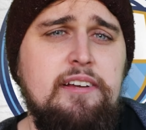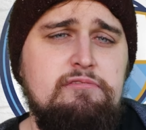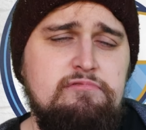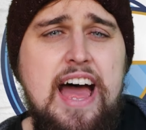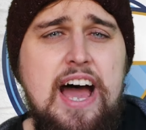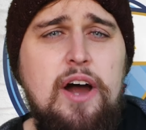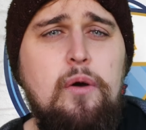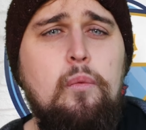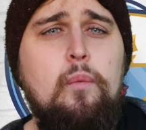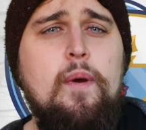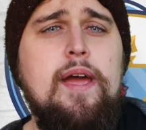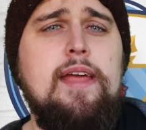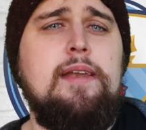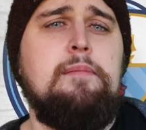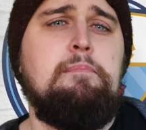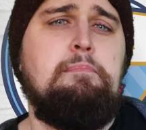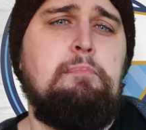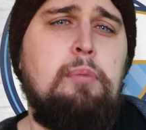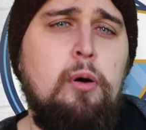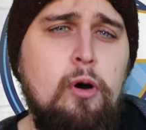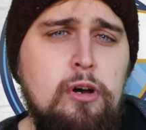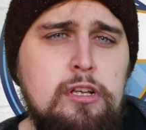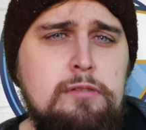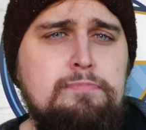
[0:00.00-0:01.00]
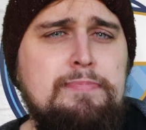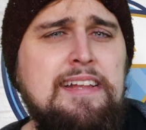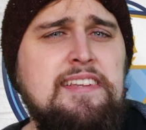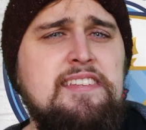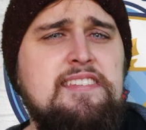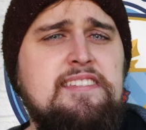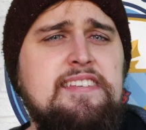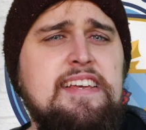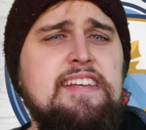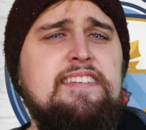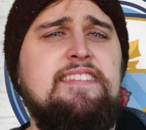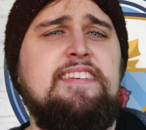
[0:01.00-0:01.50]
That win puts Man
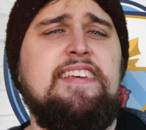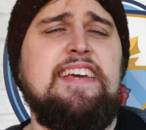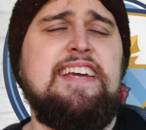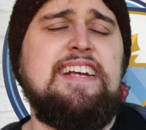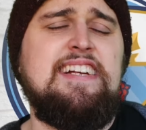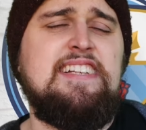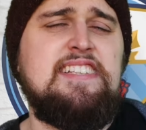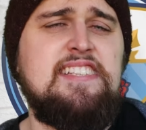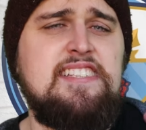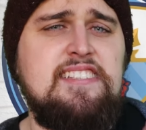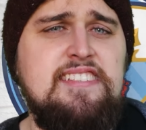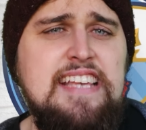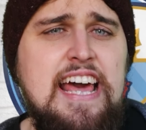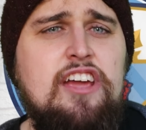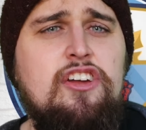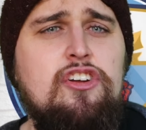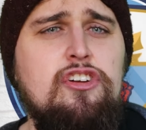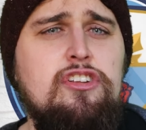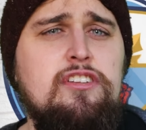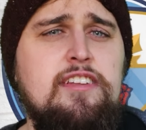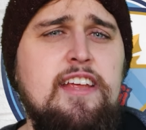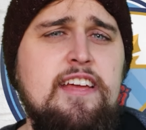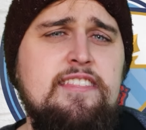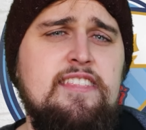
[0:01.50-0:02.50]
City second